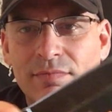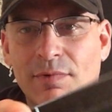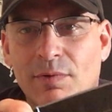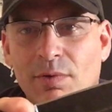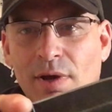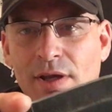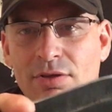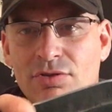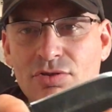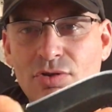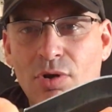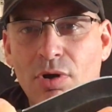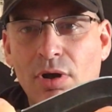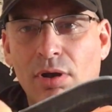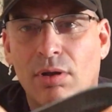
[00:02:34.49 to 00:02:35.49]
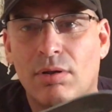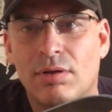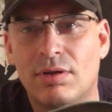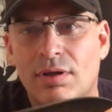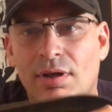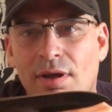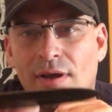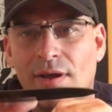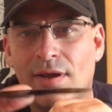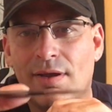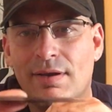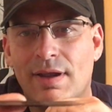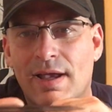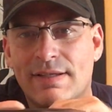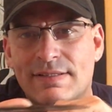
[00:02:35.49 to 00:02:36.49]
Great choil,
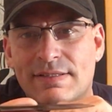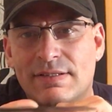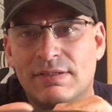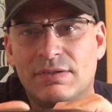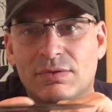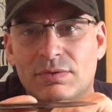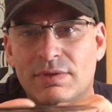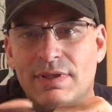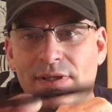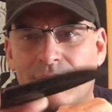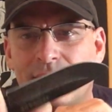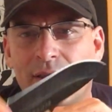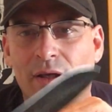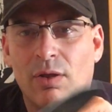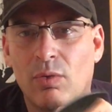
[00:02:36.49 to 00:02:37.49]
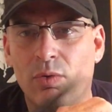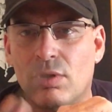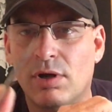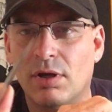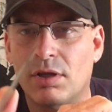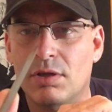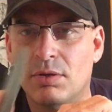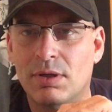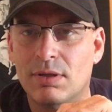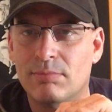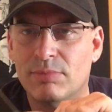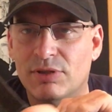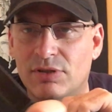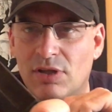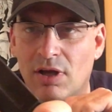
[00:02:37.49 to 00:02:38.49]
nice to do detail work. You can
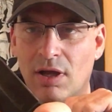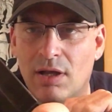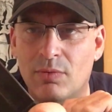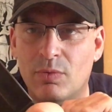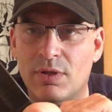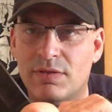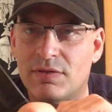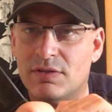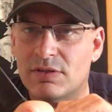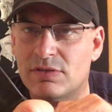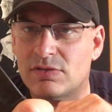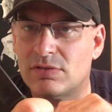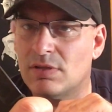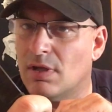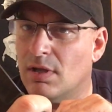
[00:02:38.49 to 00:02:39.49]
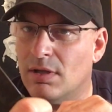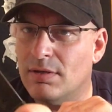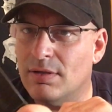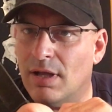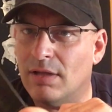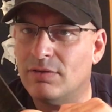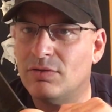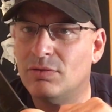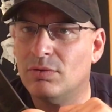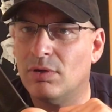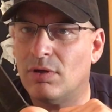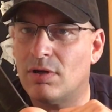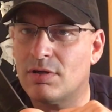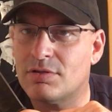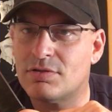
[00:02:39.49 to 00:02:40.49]
baton with this, not too
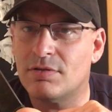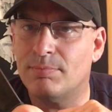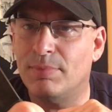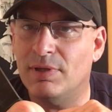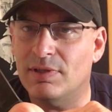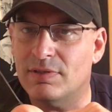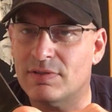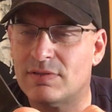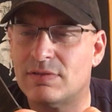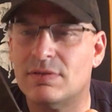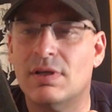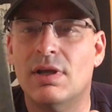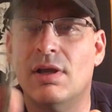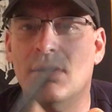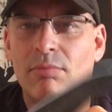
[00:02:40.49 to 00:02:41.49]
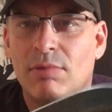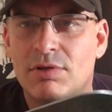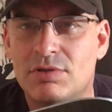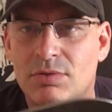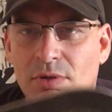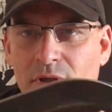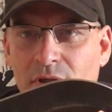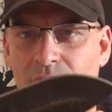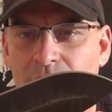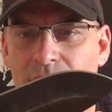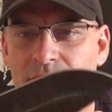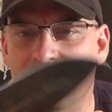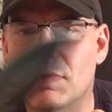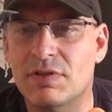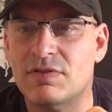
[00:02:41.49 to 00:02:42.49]
large a piece, but you could.
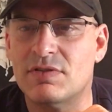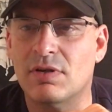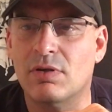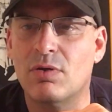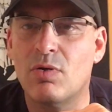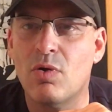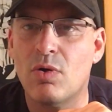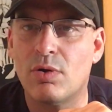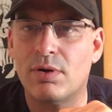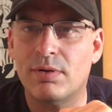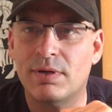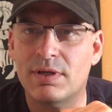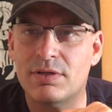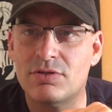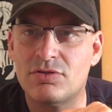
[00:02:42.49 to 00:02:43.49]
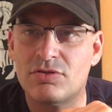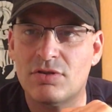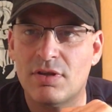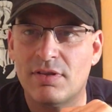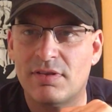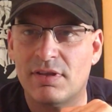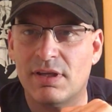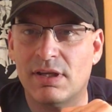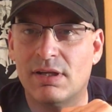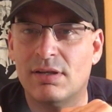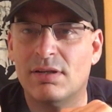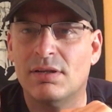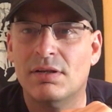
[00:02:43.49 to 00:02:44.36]
It's a 1/4 inch thick.